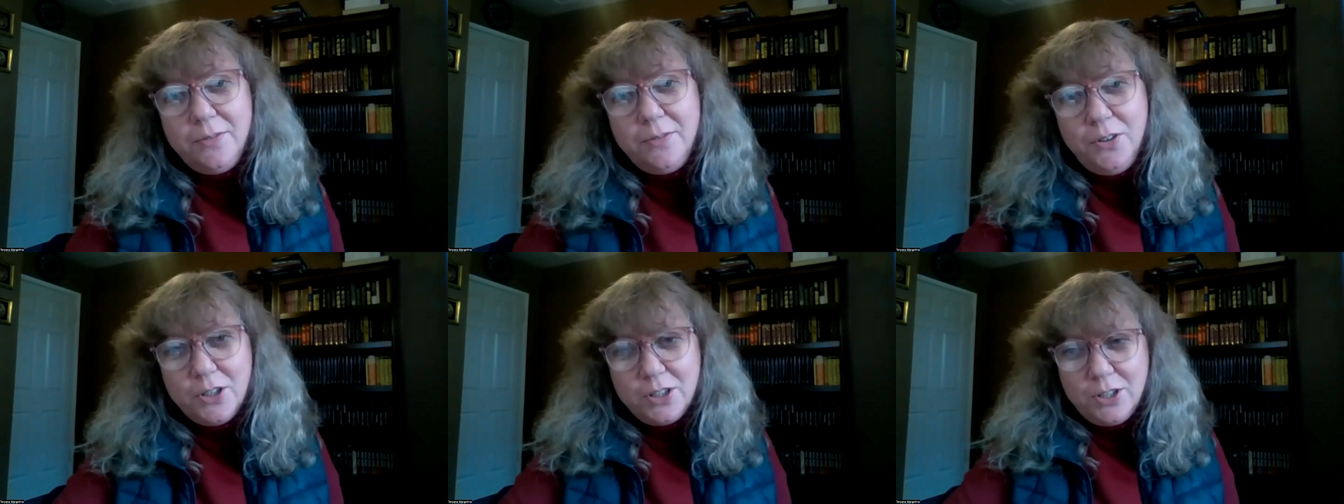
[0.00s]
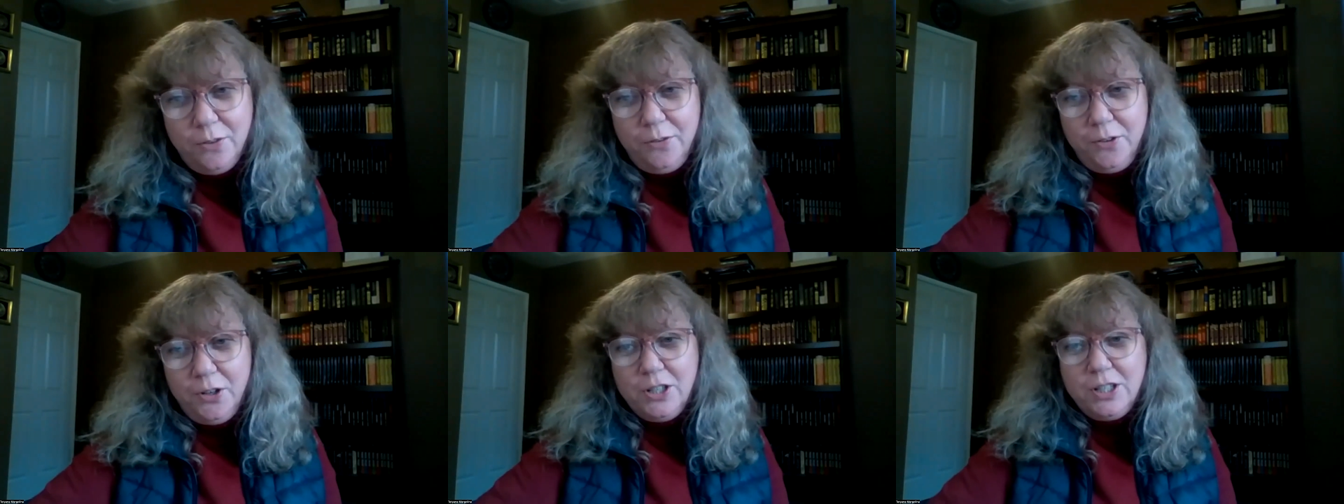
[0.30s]
for
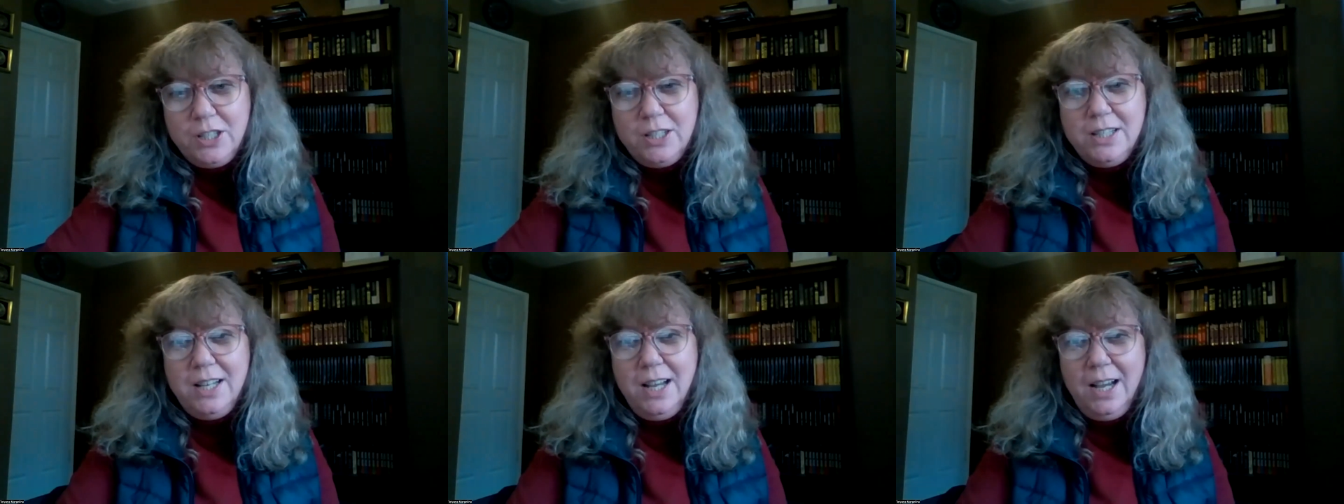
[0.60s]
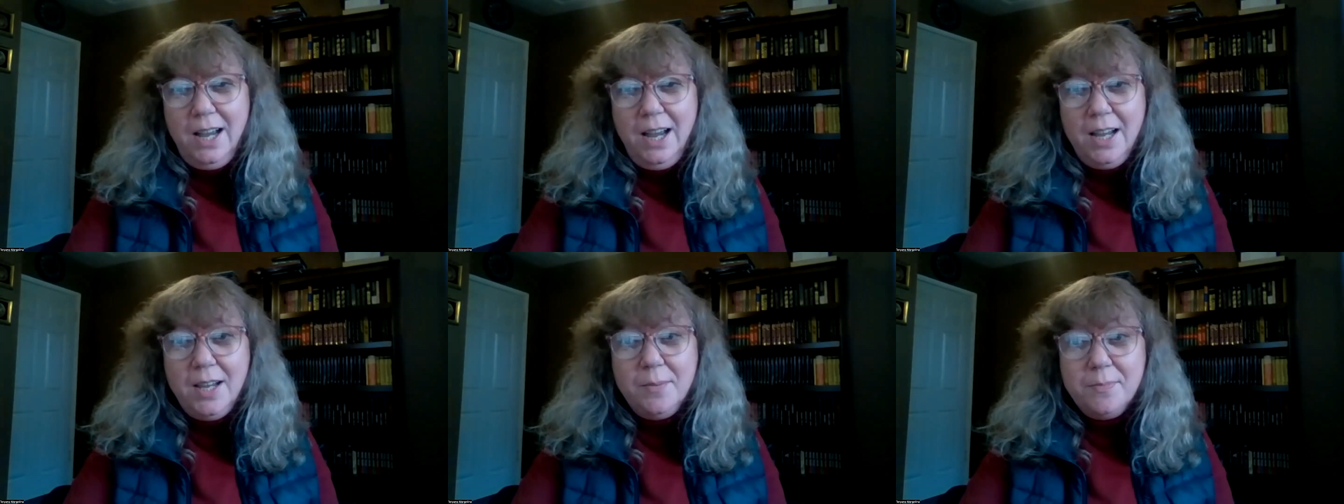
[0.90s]
the first
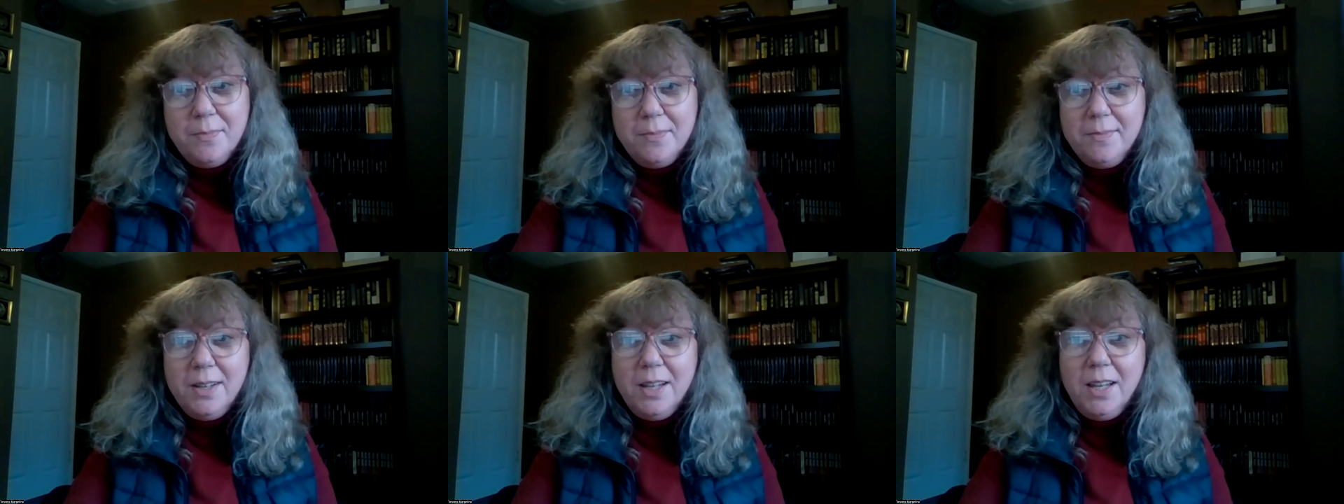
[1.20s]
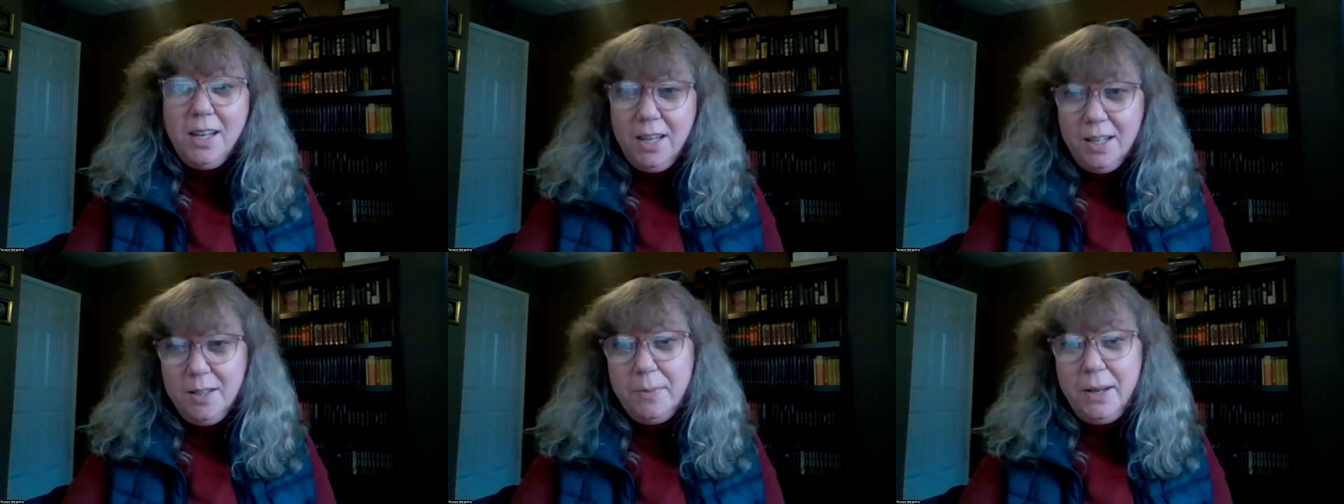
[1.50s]
time
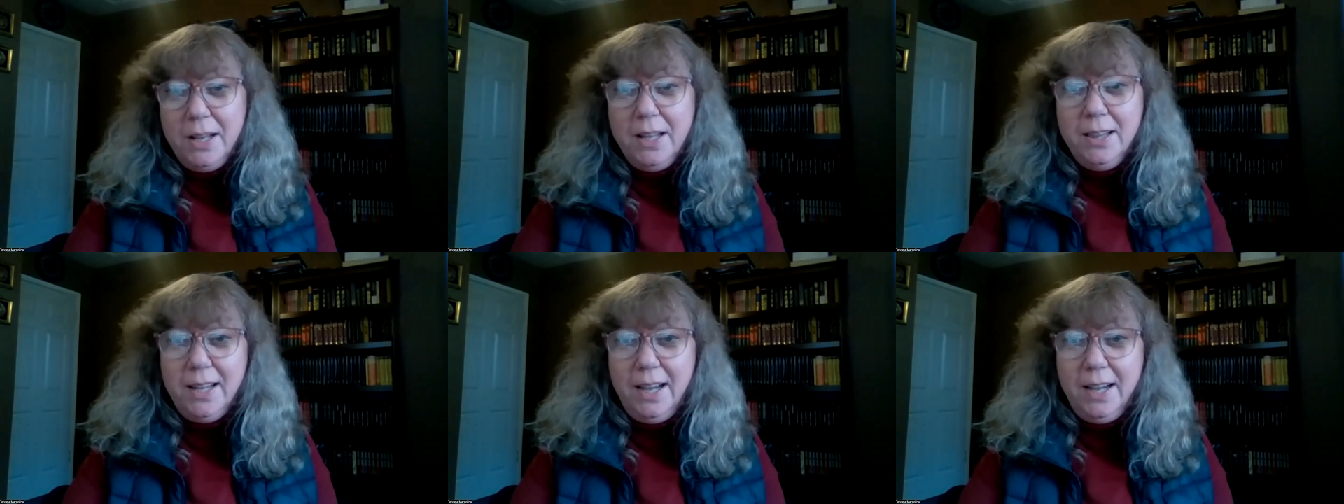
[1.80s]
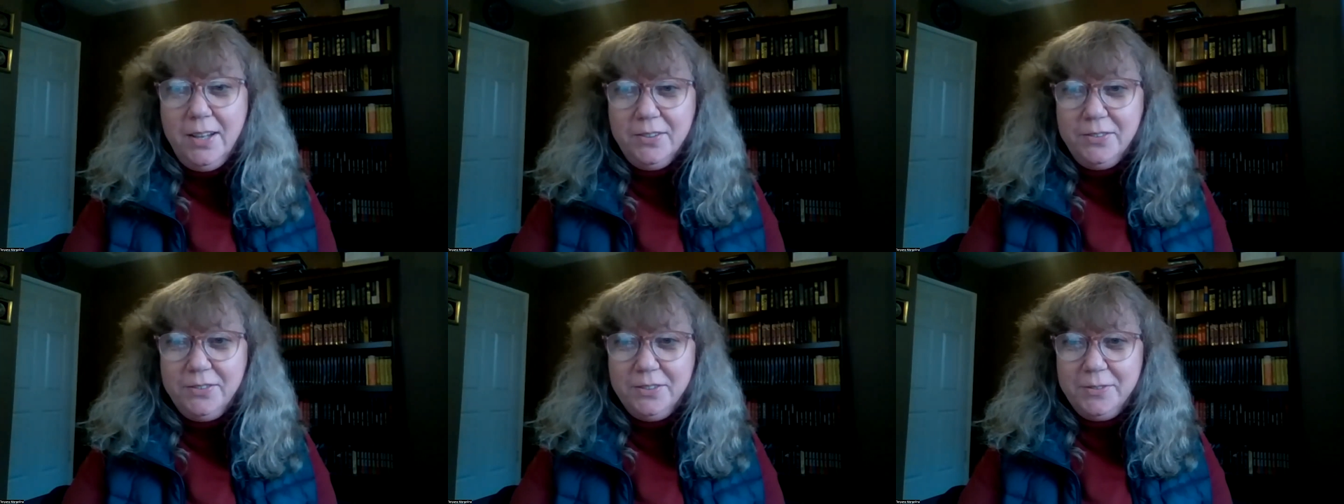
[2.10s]
in my
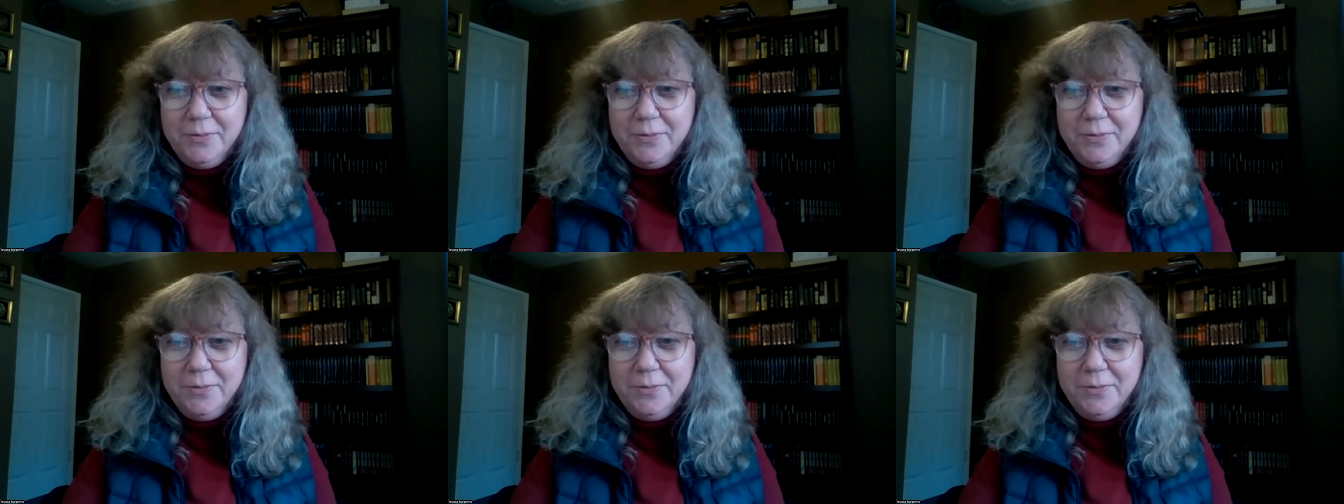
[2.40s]
life.